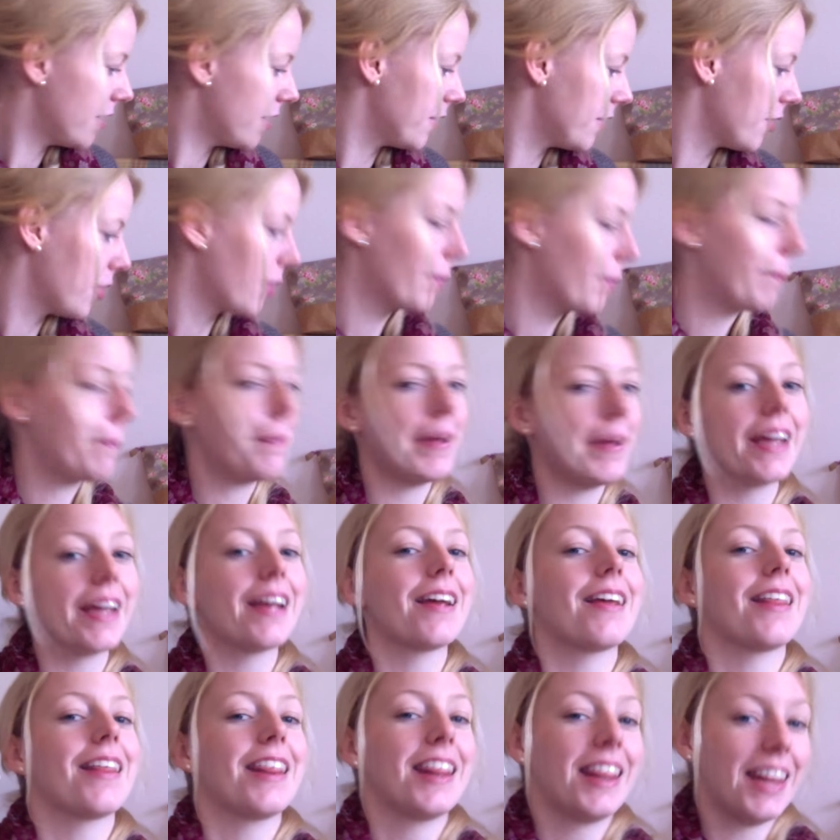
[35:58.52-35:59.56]
the
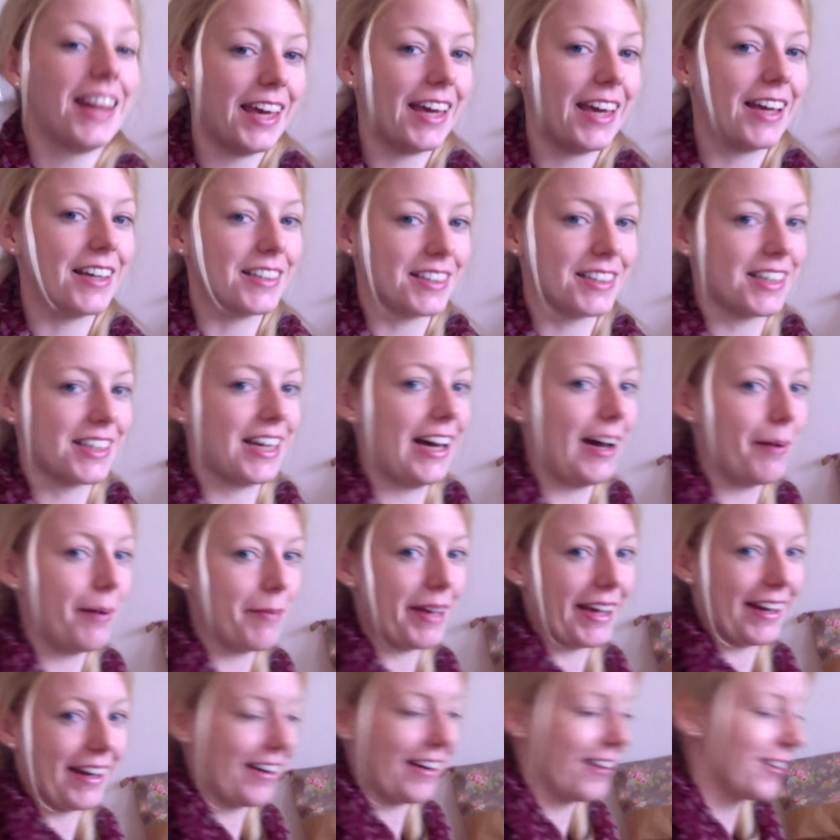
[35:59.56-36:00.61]
big thing is
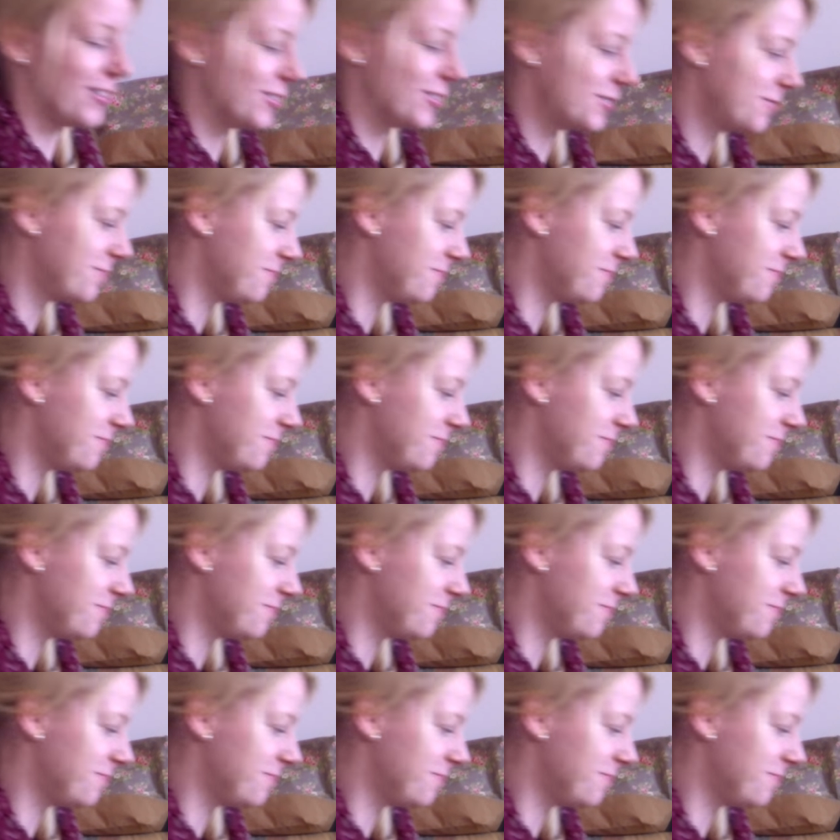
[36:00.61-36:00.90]
coming now,